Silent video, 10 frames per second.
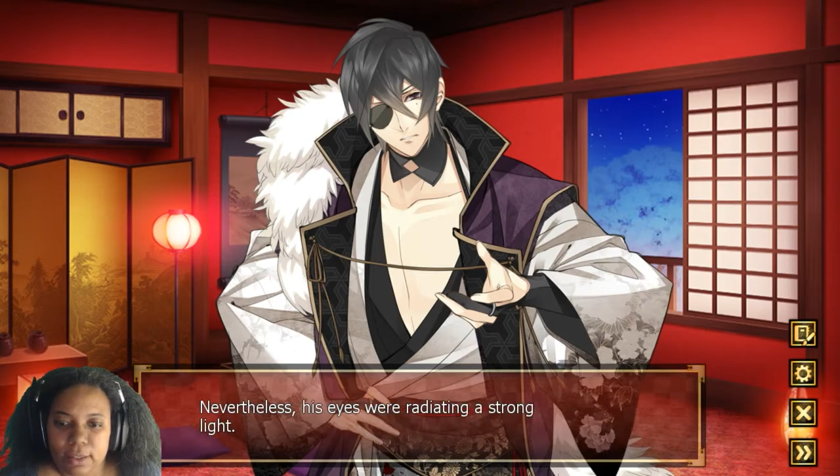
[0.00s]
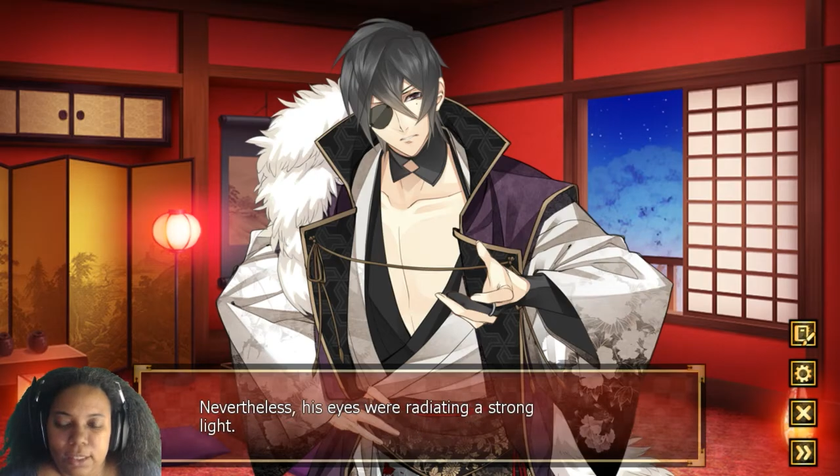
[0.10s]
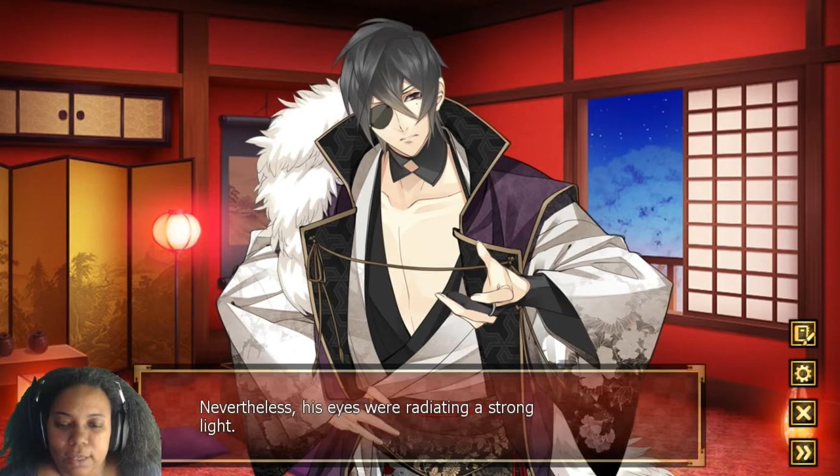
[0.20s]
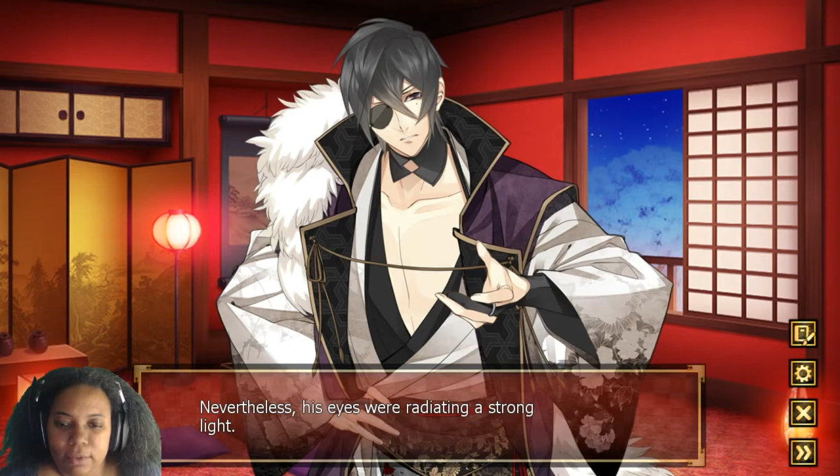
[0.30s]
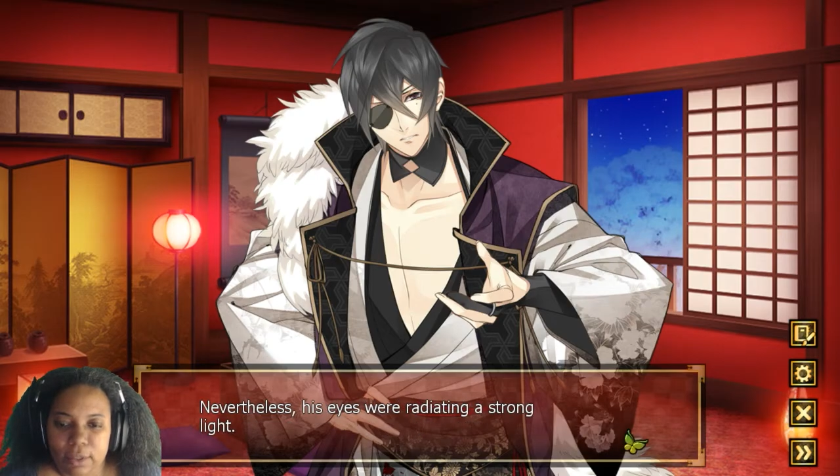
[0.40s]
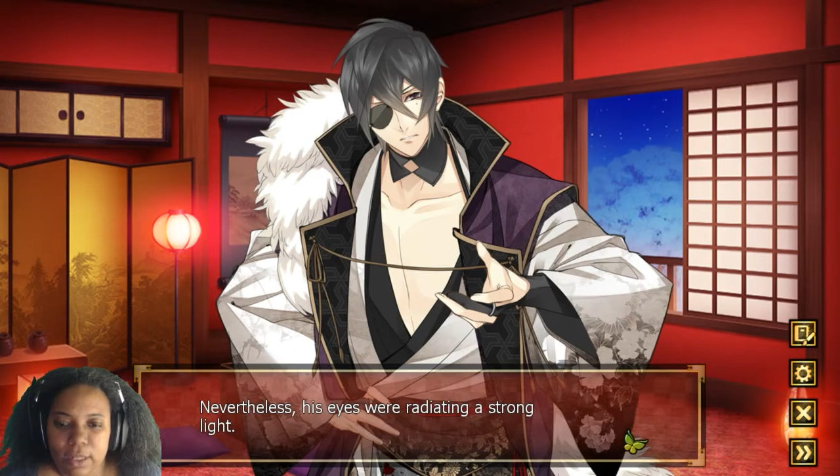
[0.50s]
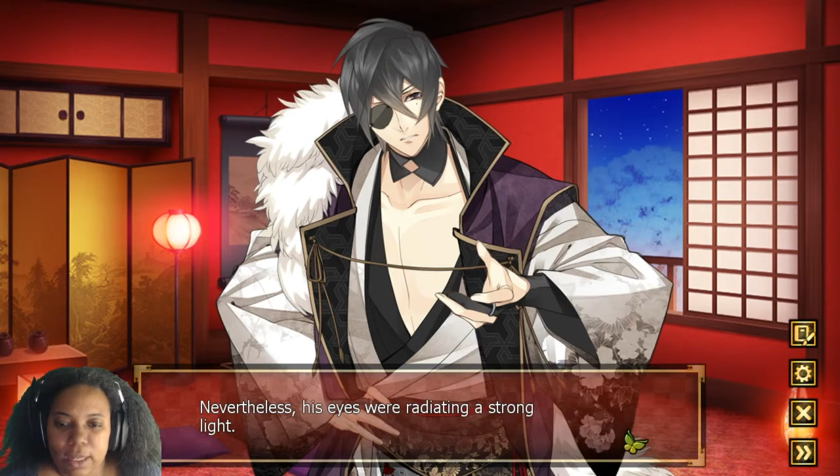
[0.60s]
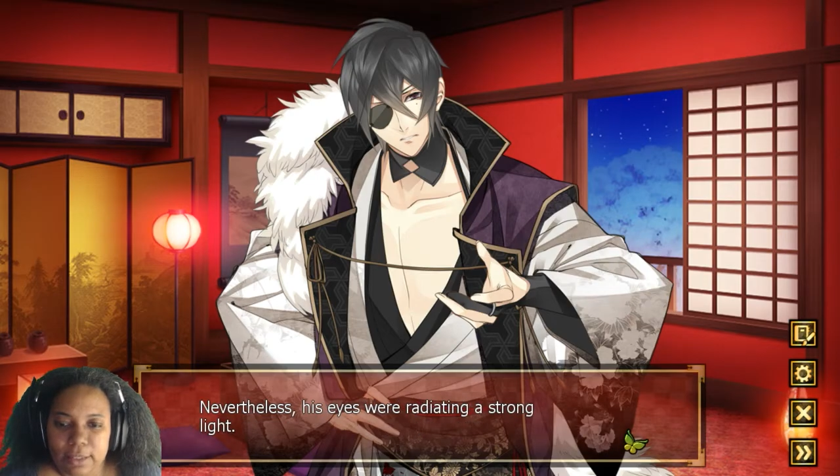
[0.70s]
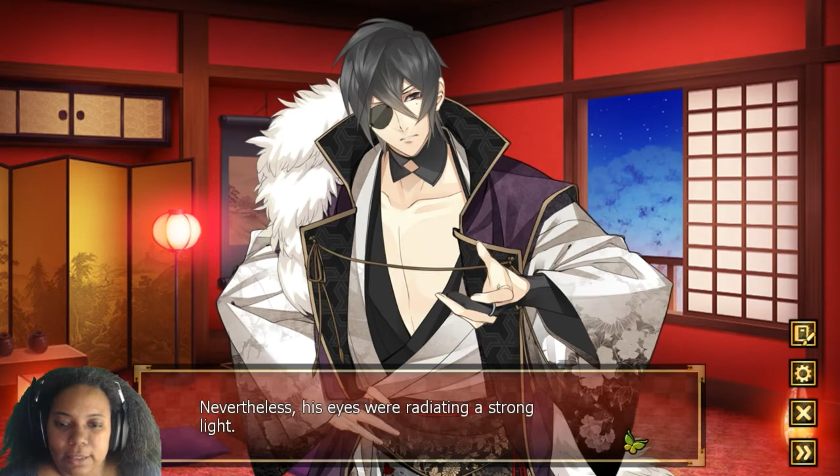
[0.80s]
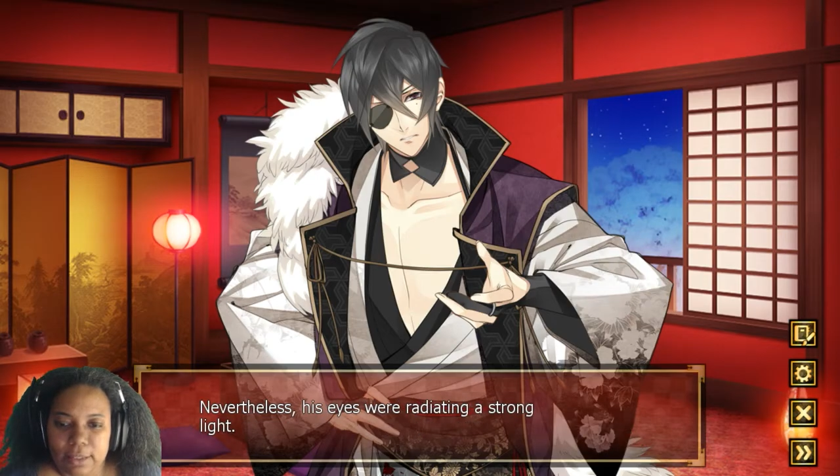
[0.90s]

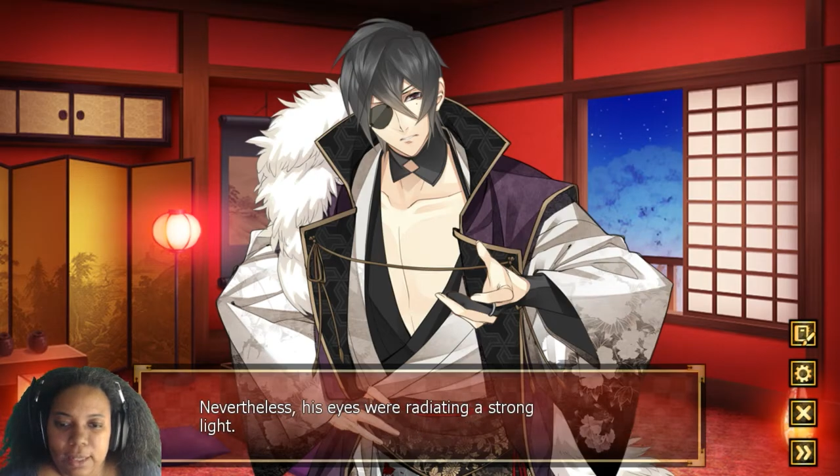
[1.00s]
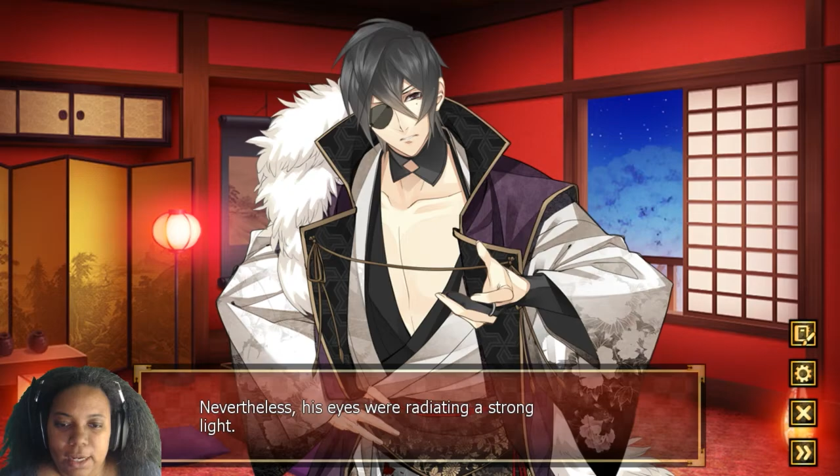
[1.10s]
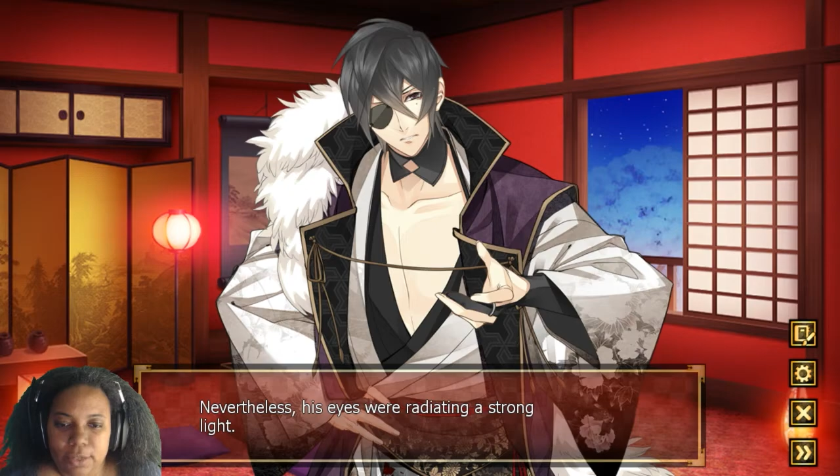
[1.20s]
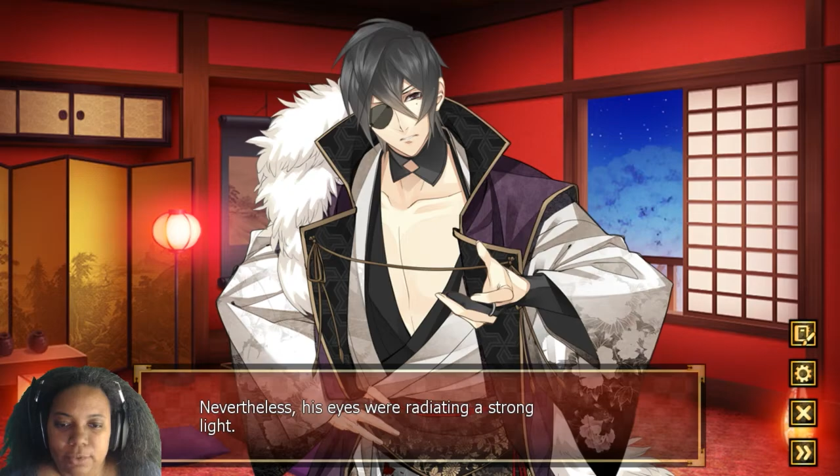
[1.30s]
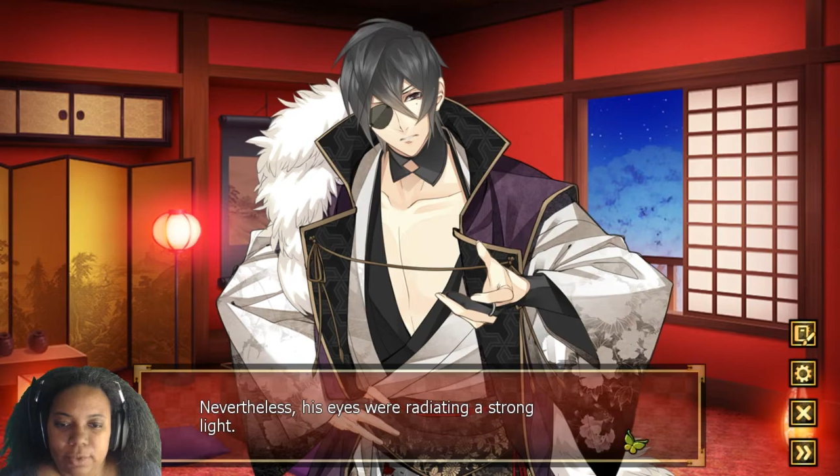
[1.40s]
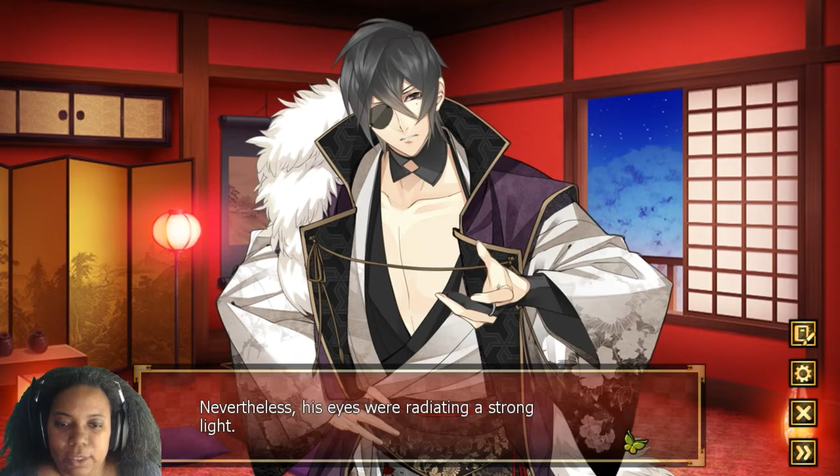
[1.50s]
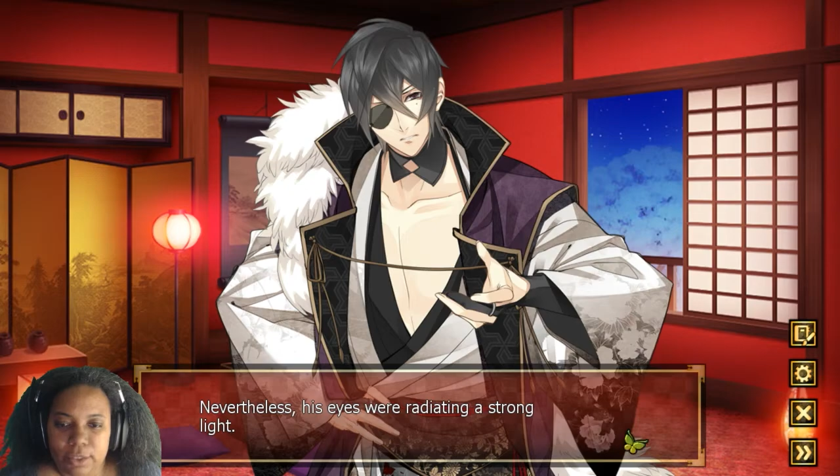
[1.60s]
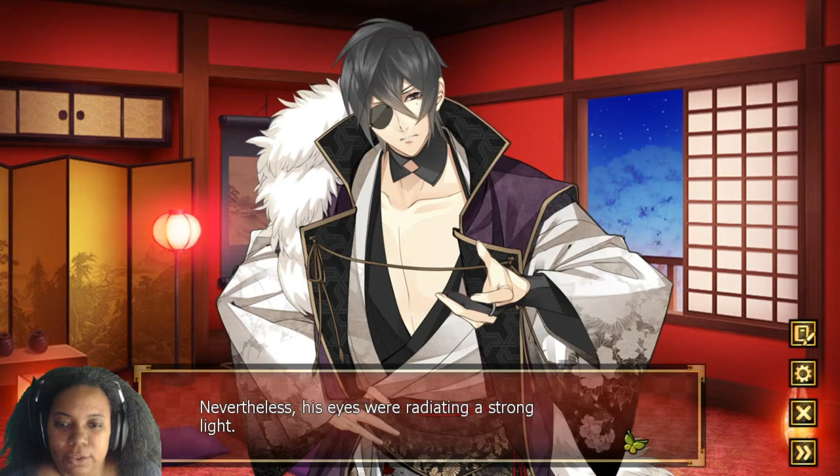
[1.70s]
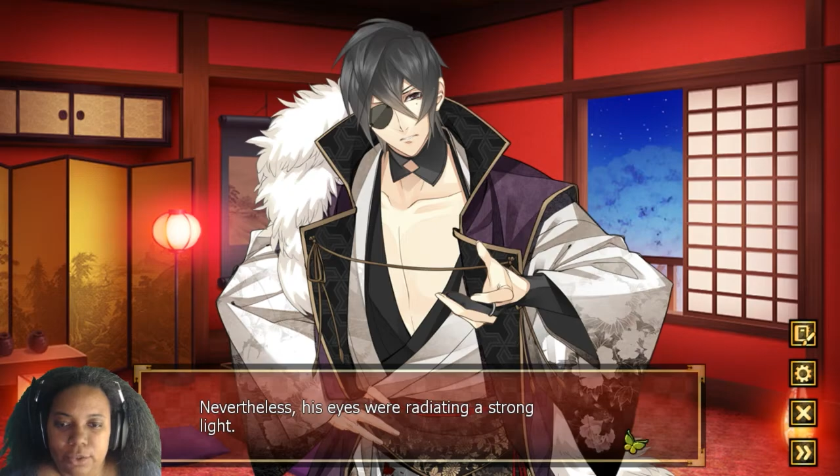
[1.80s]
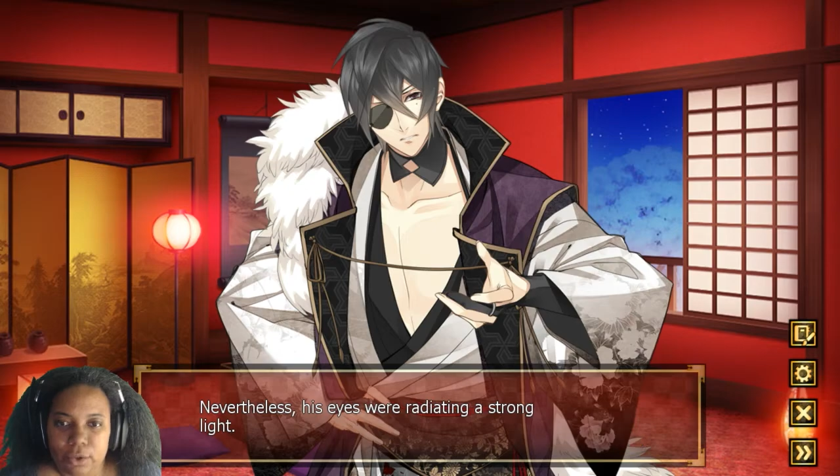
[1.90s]
Nevertheless, his eyes were radiating a
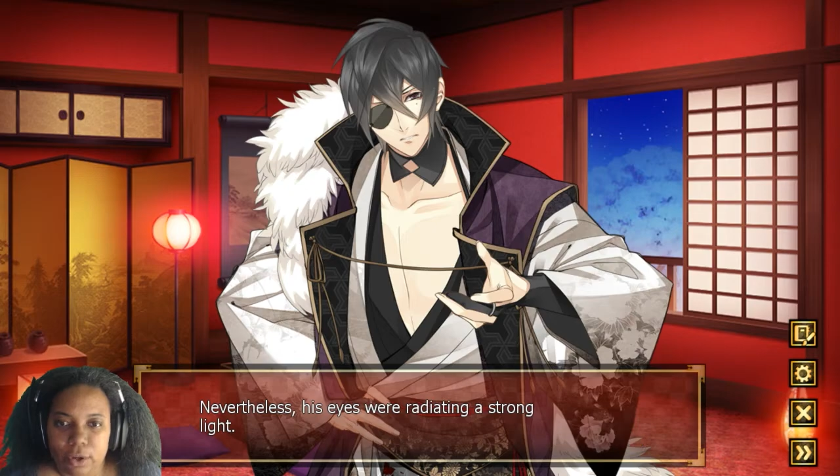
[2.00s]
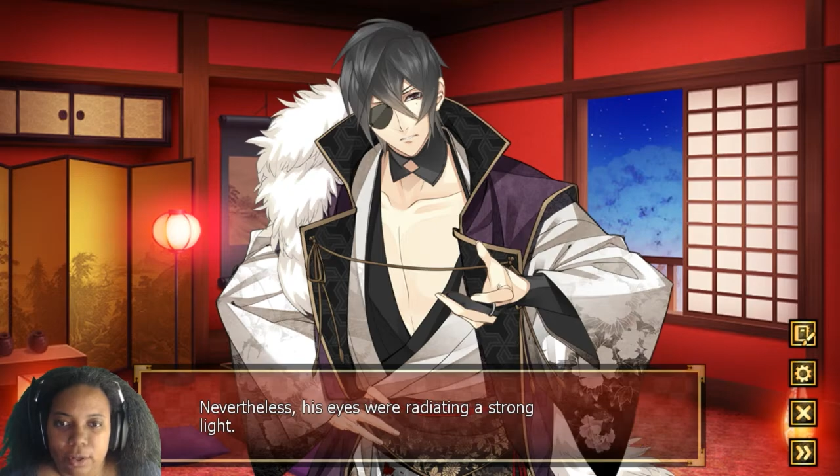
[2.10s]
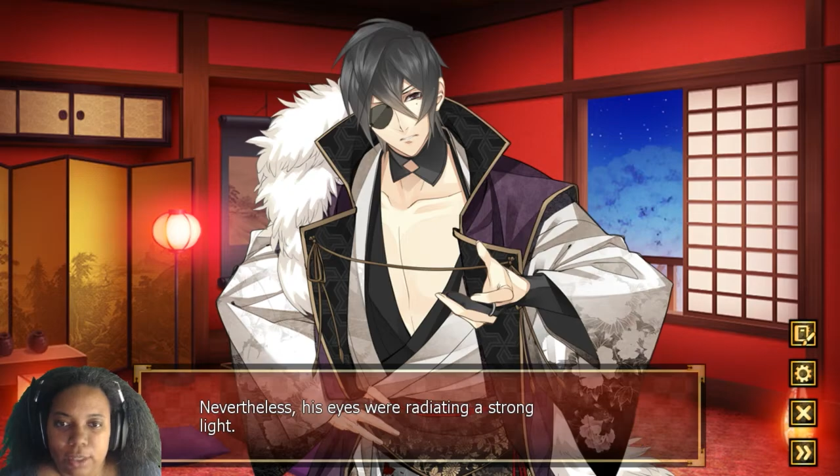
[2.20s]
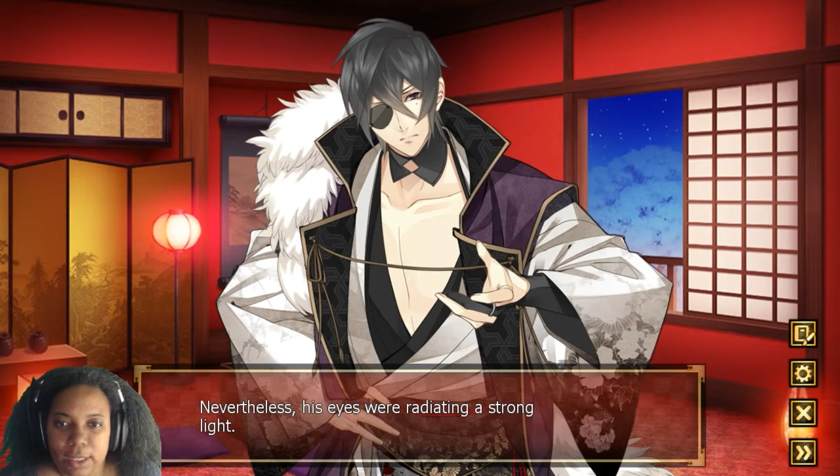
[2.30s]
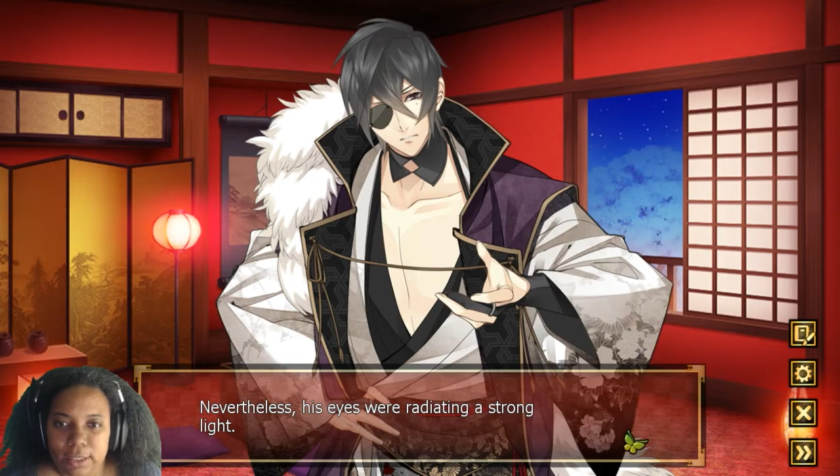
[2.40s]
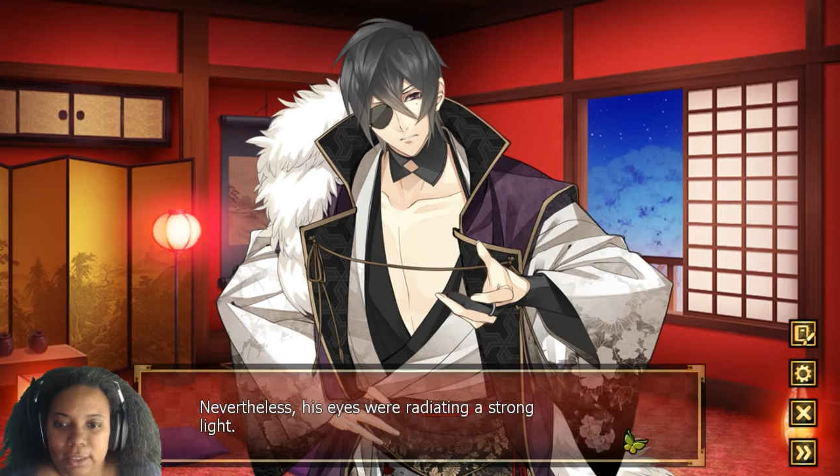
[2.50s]
strong light.